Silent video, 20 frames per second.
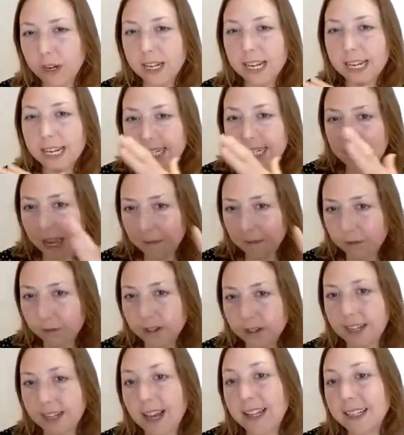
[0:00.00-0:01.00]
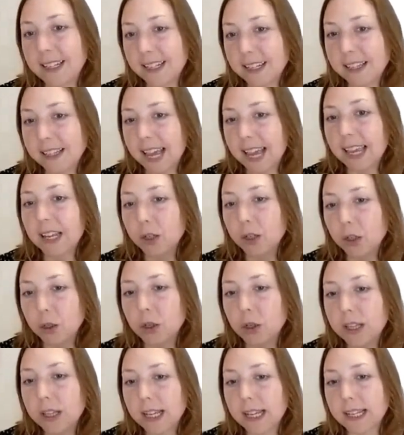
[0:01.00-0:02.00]
we need to emphasize that they can
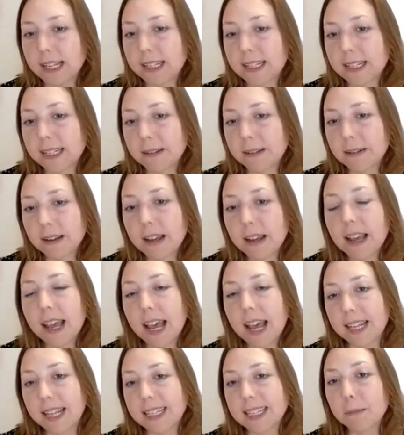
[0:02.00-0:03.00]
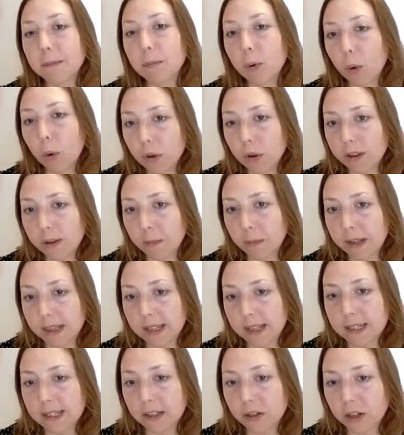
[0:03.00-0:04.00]
do this and support them
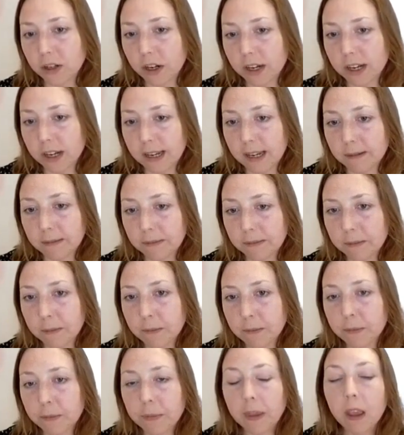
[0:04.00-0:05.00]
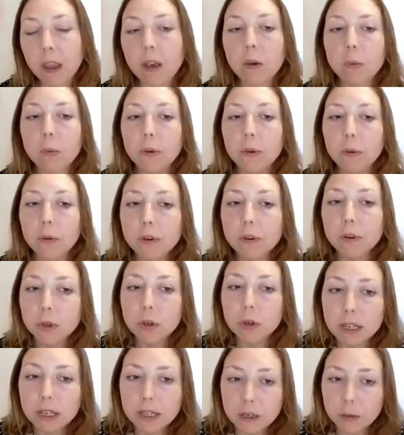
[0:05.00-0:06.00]
in this journey. We will
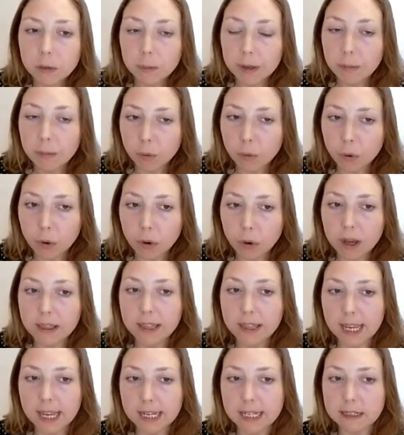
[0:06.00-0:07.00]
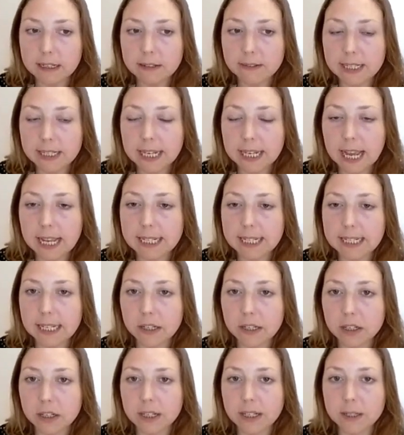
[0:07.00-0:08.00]
talk a little bit more at the end of today's
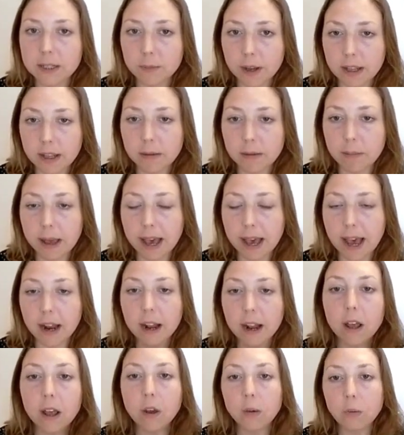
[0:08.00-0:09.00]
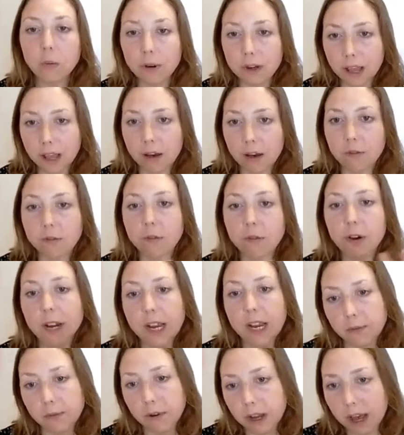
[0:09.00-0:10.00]
session as well about
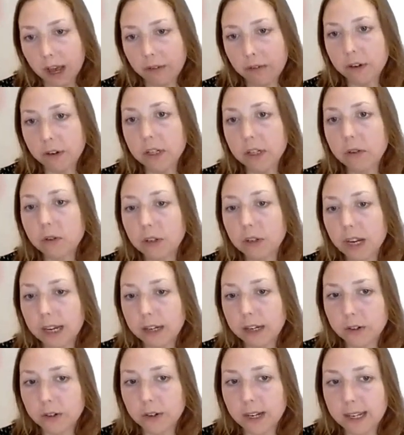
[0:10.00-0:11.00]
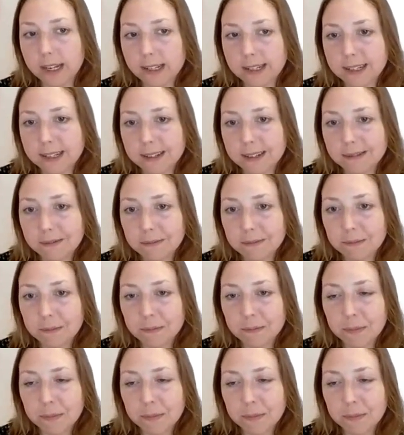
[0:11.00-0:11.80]
recovery and recovery trajectories.